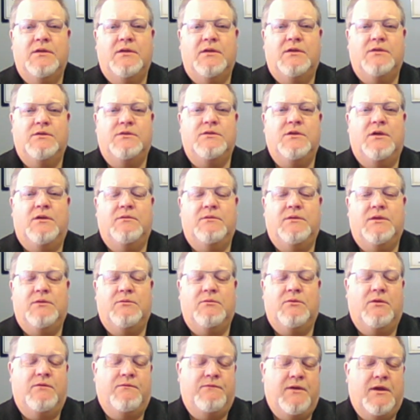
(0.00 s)
and shown that
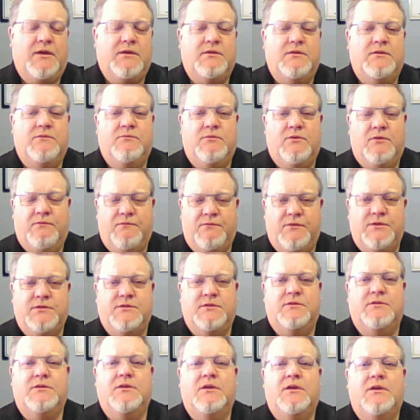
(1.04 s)
we're effective, we're efficient,